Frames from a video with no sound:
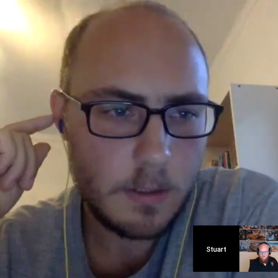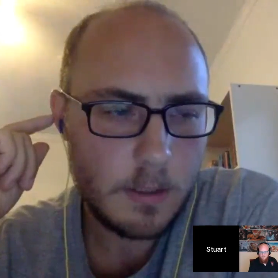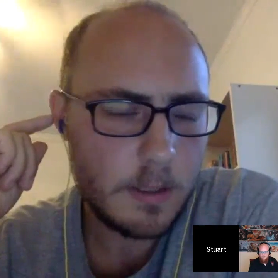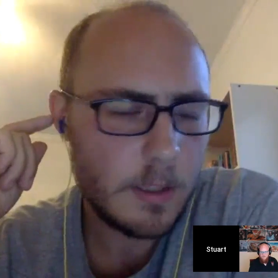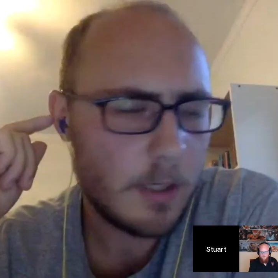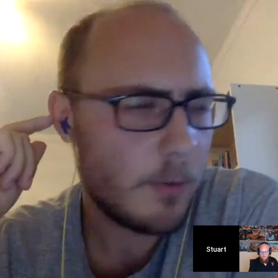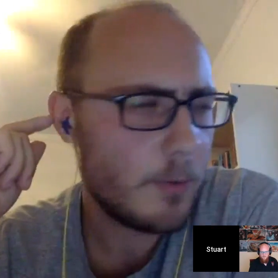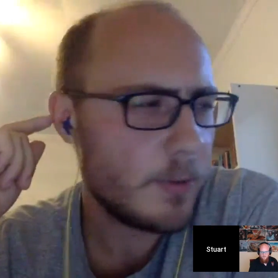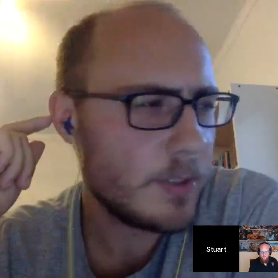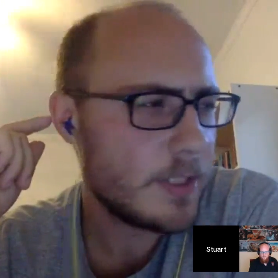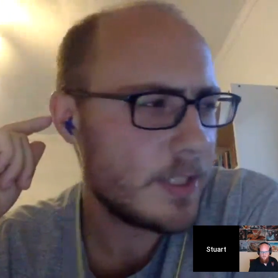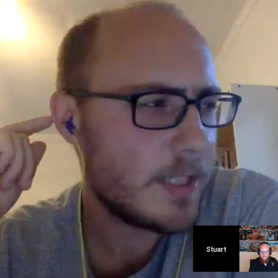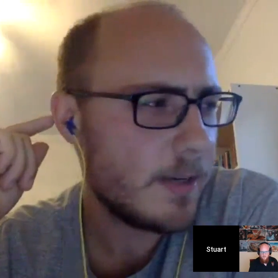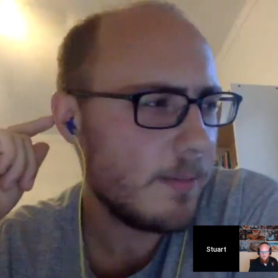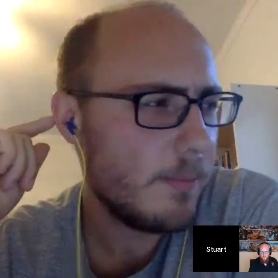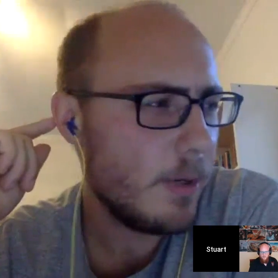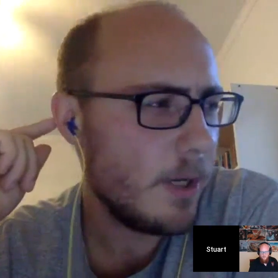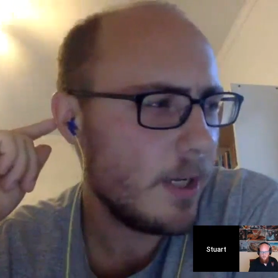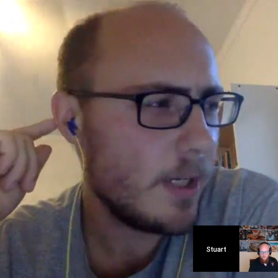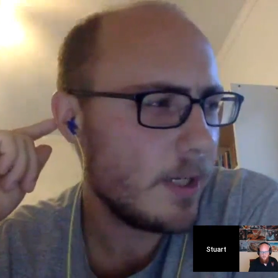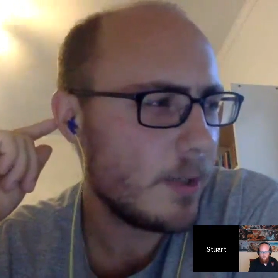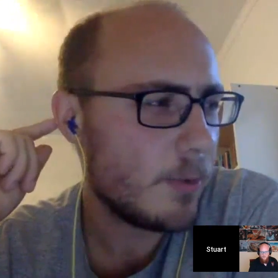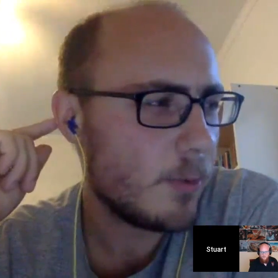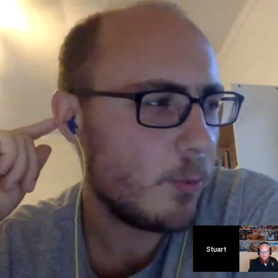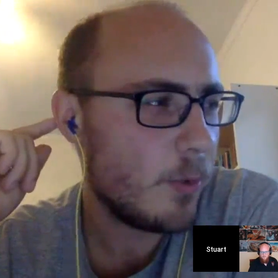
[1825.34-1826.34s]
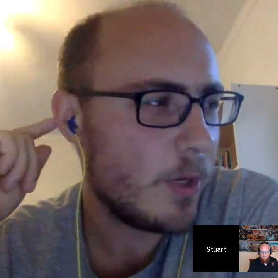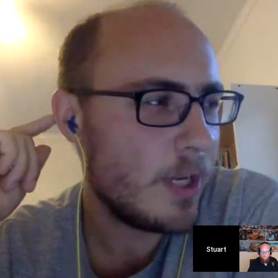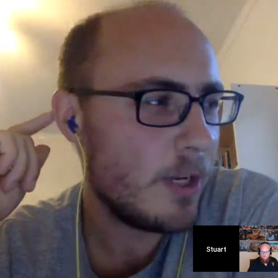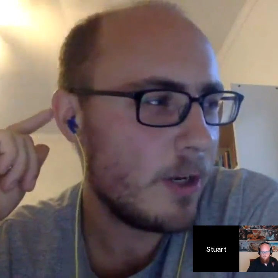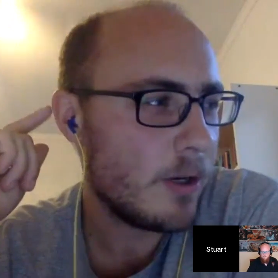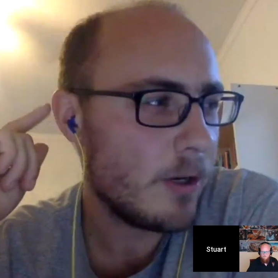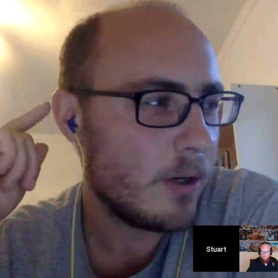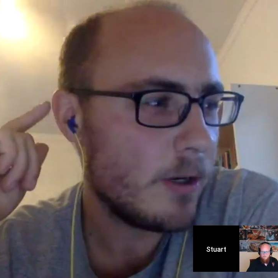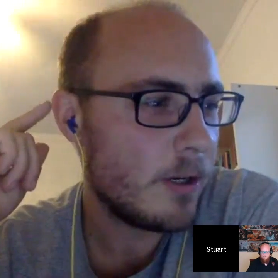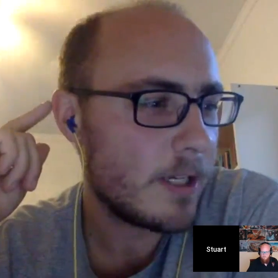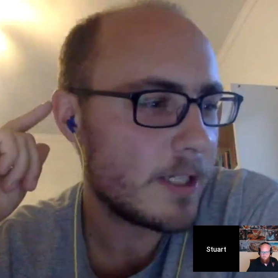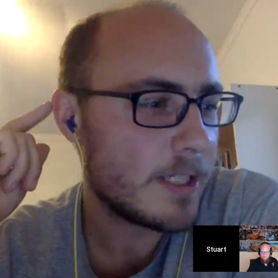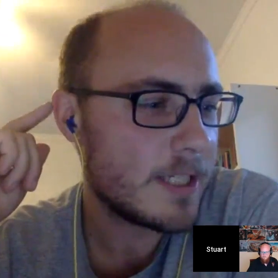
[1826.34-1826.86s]
There was some like
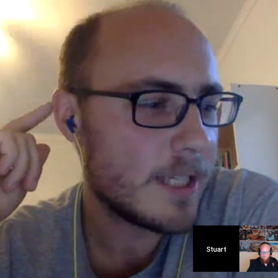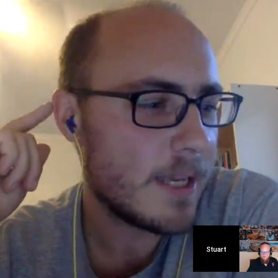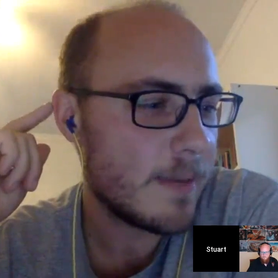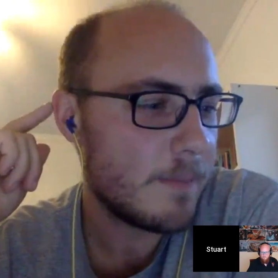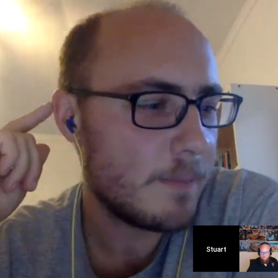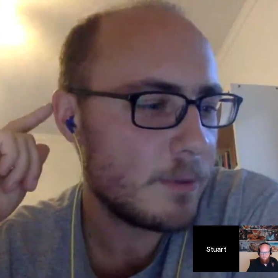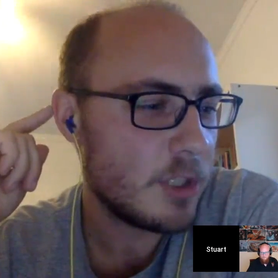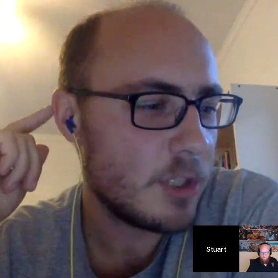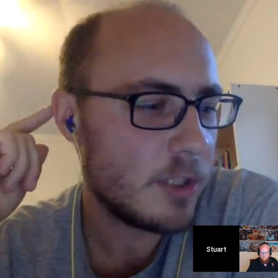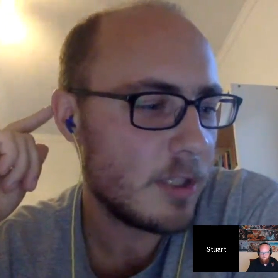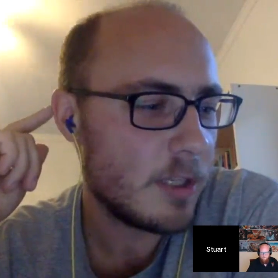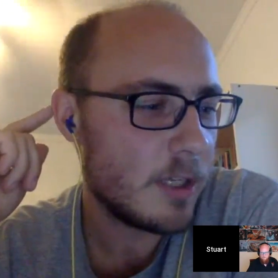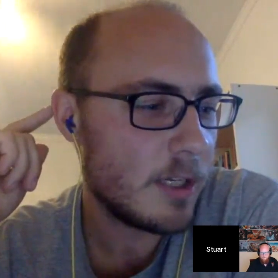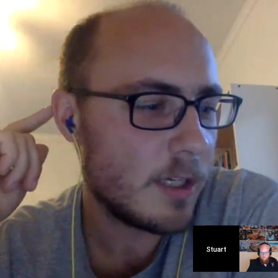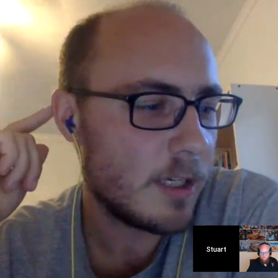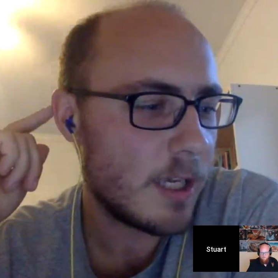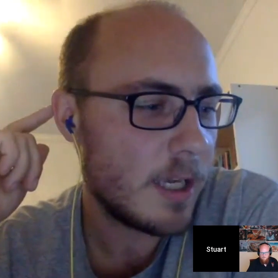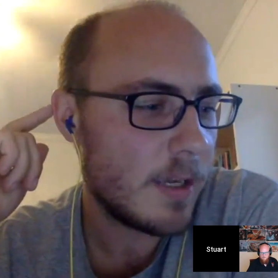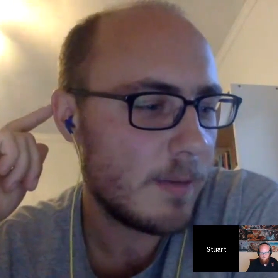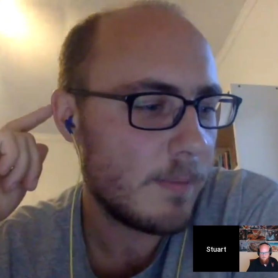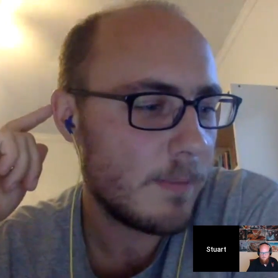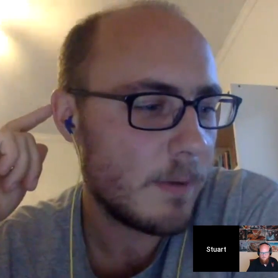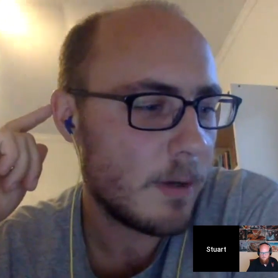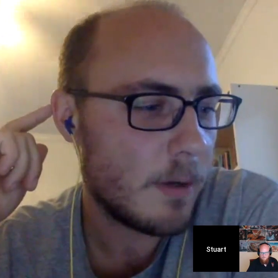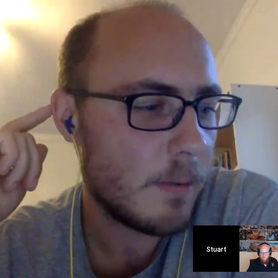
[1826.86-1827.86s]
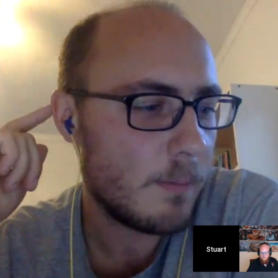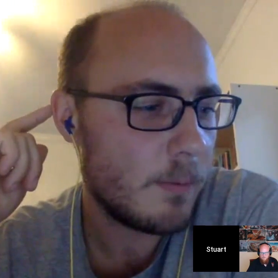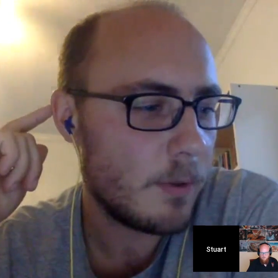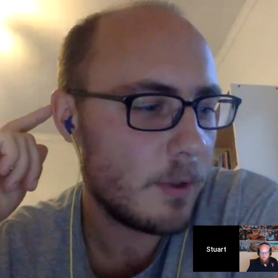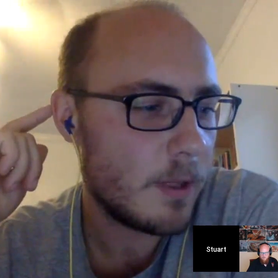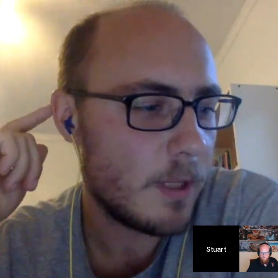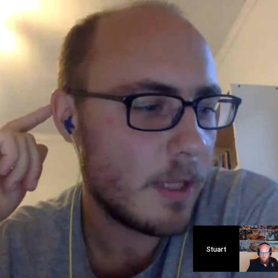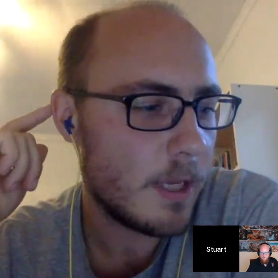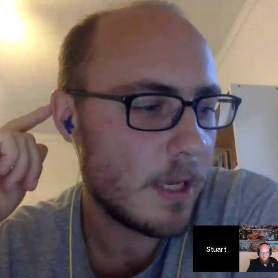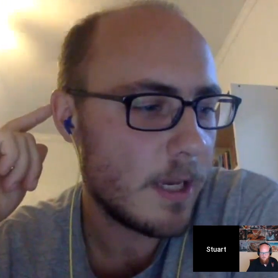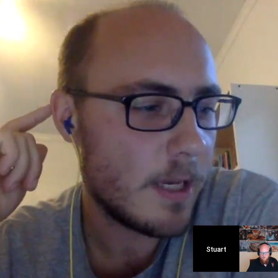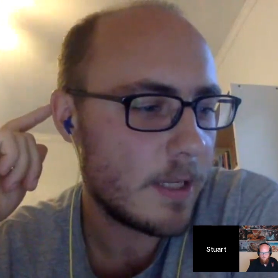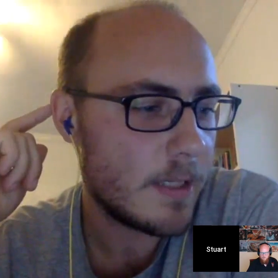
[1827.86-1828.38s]
weird exception that came up
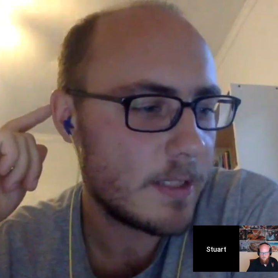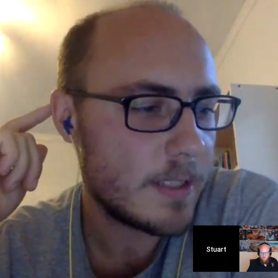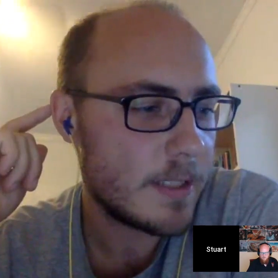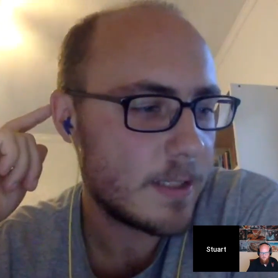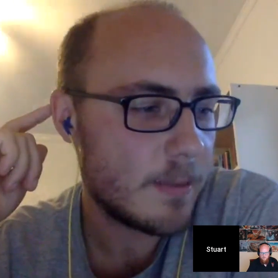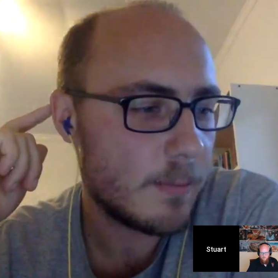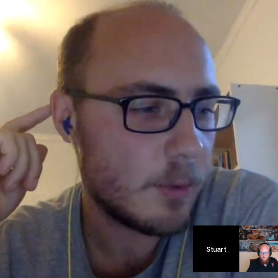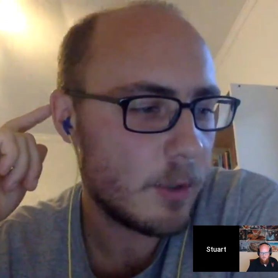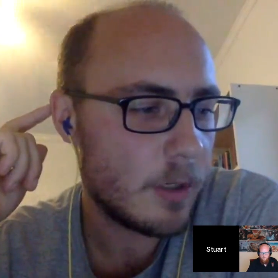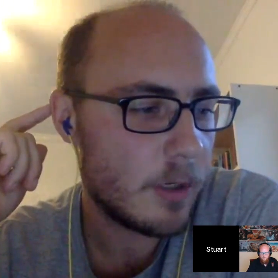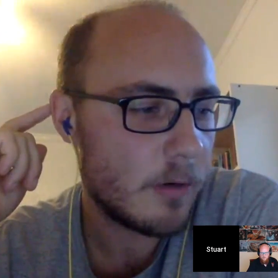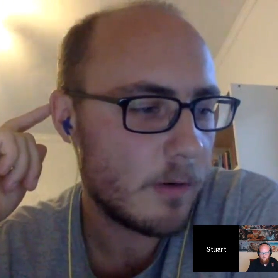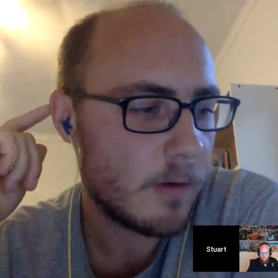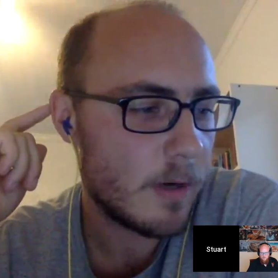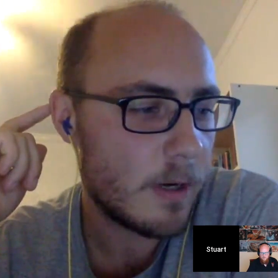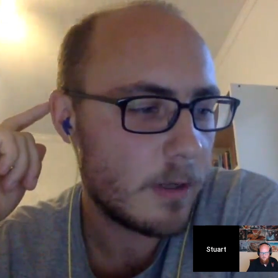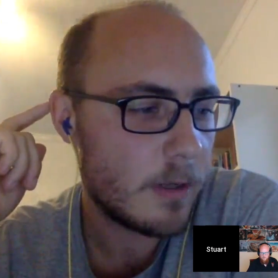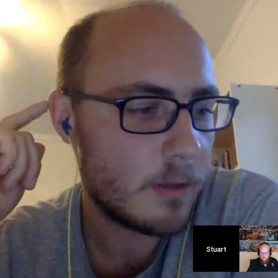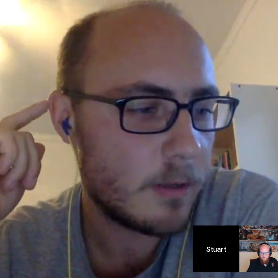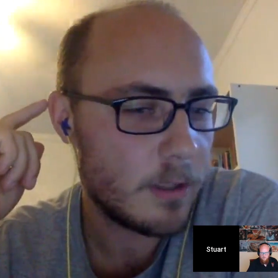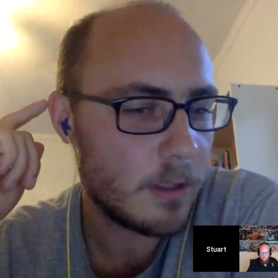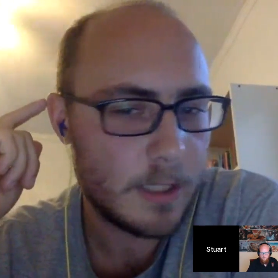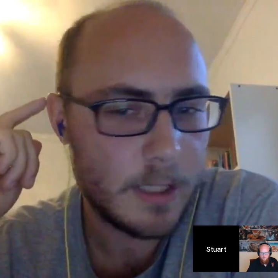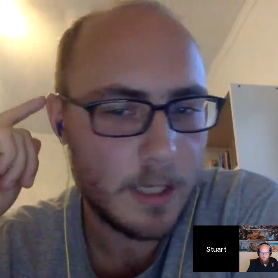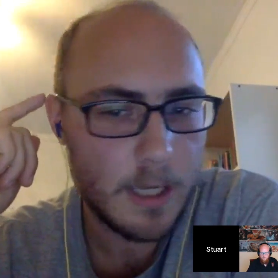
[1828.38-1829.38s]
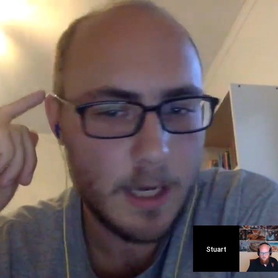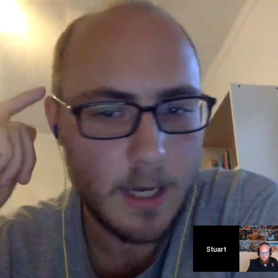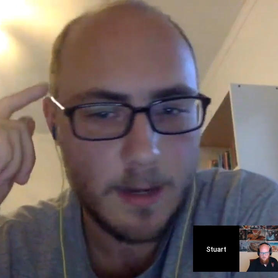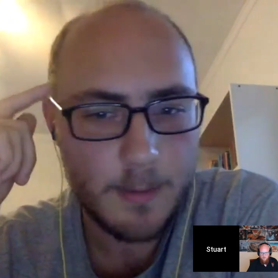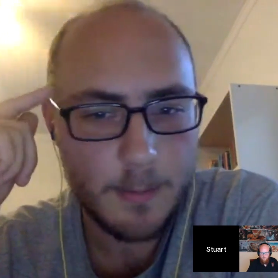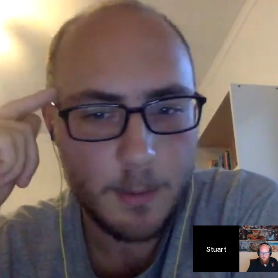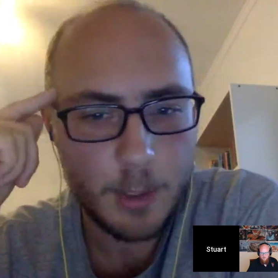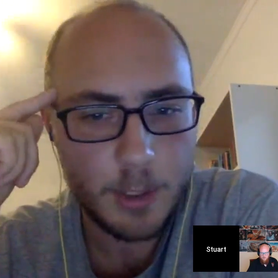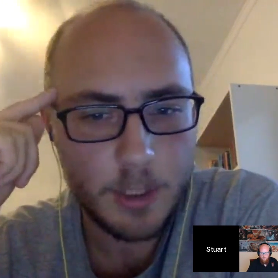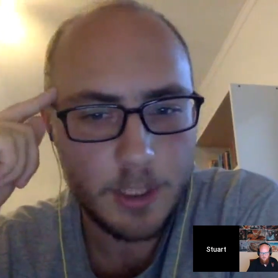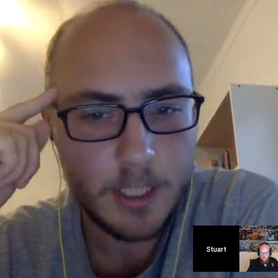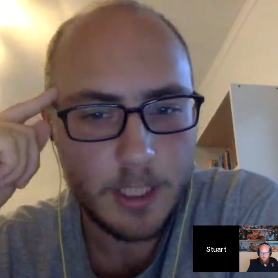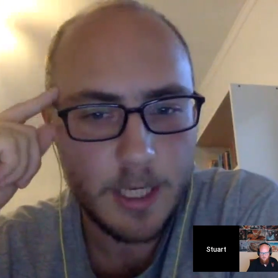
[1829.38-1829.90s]
with that somewhere around like
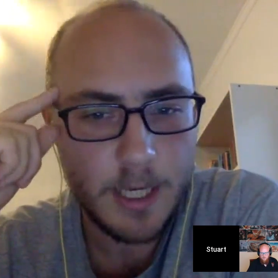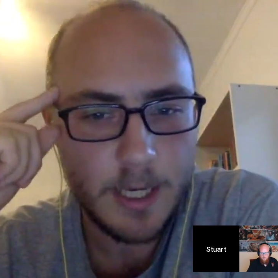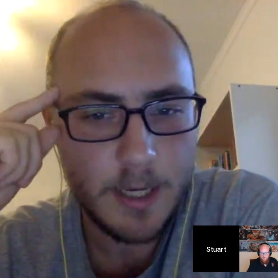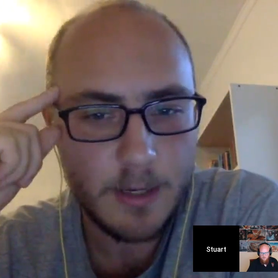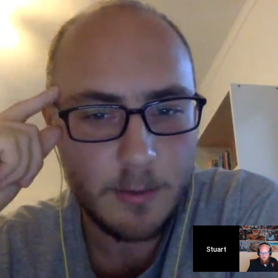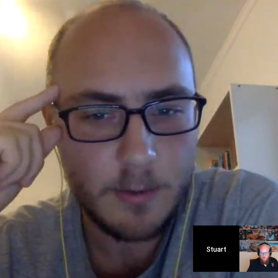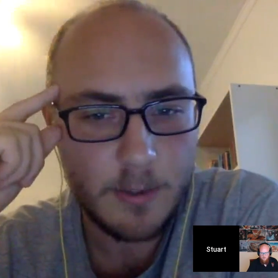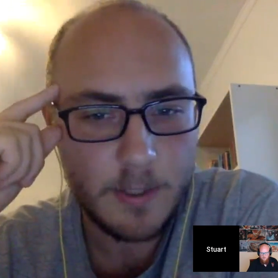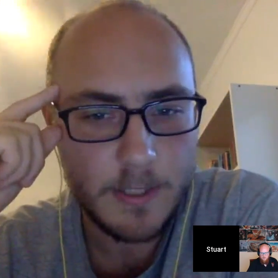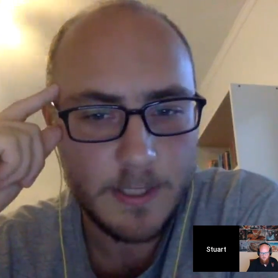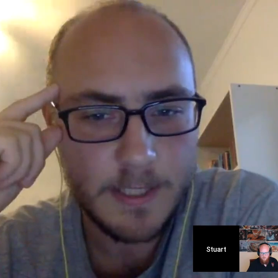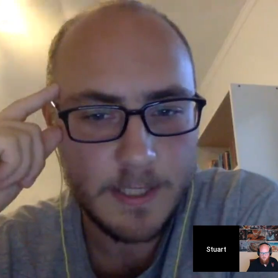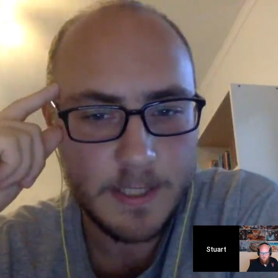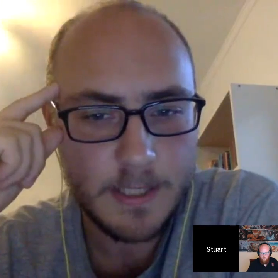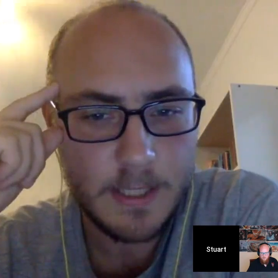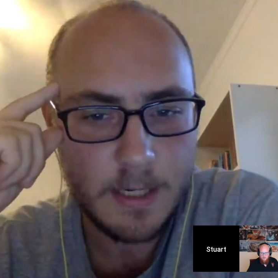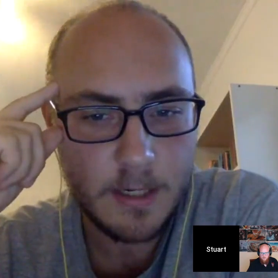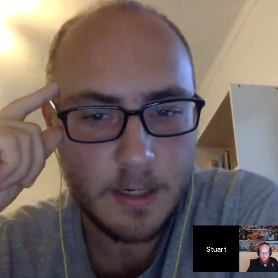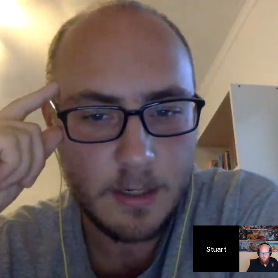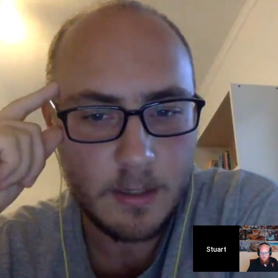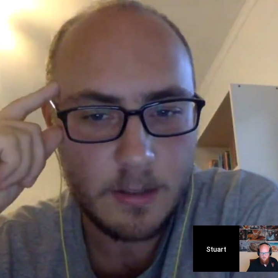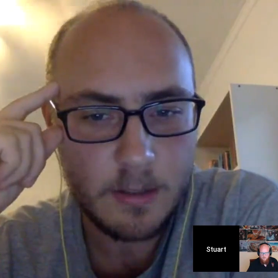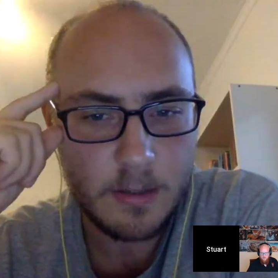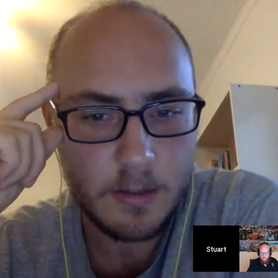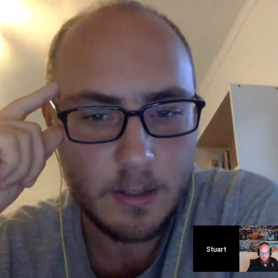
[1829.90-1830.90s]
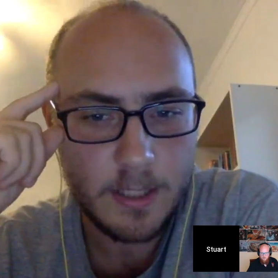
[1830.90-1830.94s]
Amonkhet, wasn't there?